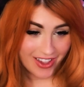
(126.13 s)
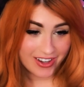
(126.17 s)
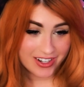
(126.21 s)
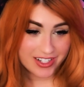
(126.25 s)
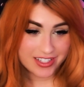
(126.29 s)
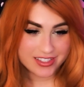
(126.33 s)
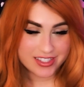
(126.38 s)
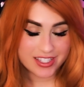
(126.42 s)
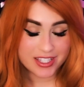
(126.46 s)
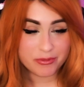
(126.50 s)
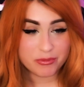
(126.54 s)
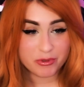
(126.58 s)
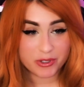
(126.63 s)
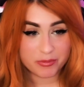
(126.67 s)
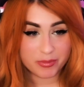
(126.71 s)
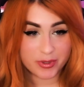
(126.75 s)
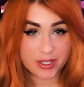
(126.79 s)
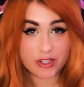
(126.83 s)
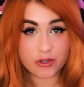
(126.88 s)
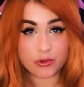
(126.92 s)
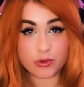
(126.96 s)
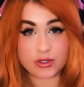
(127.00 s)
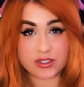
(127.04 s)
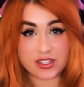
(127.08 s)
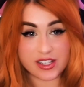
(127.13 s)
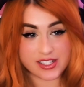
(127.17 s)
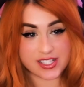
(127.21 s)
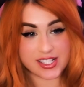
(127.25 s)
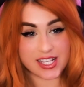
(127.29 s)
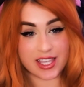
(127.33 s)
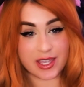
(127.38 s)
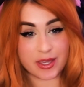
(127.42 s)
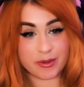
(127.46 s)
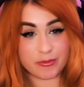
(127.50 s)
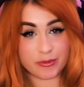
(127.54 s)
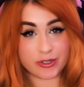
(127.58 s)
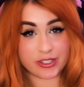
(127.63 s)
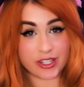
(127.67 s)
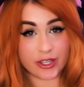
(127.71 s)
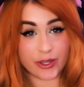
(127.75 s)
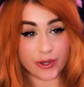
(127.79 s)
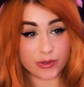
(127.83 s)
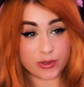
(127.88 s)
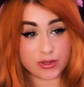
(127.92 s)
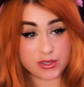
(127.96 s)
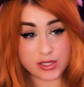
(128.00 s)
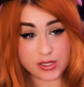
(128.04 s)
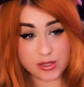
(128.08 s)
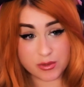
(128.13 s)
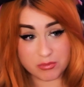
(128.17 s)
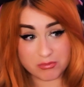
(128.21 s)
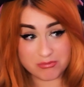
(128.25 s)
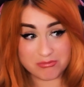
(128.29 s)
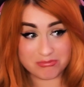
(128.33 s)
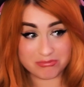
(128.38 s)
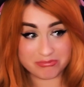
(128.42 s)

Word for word: Honestly, it would be cool to see him with those.